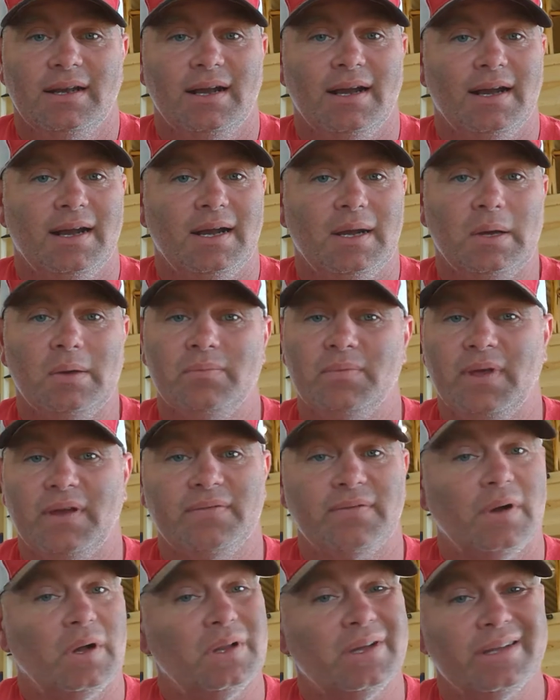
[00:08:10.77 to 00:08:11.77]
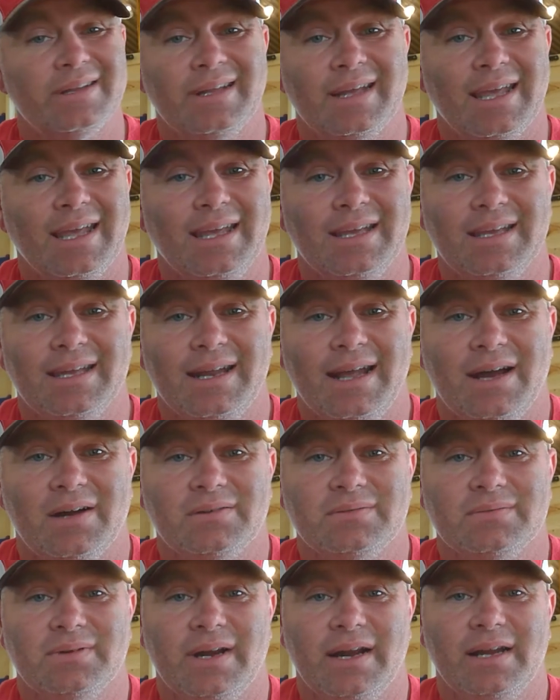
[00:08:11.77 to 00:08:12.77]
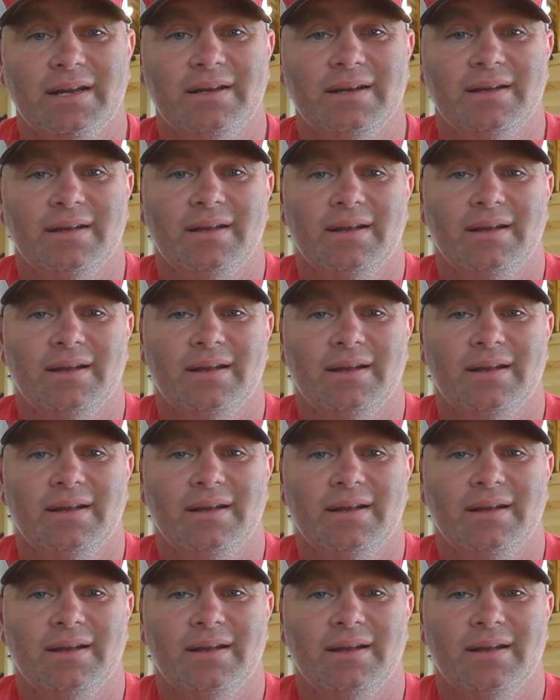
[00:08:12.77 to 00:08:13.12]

They fall in, they can't get out, right?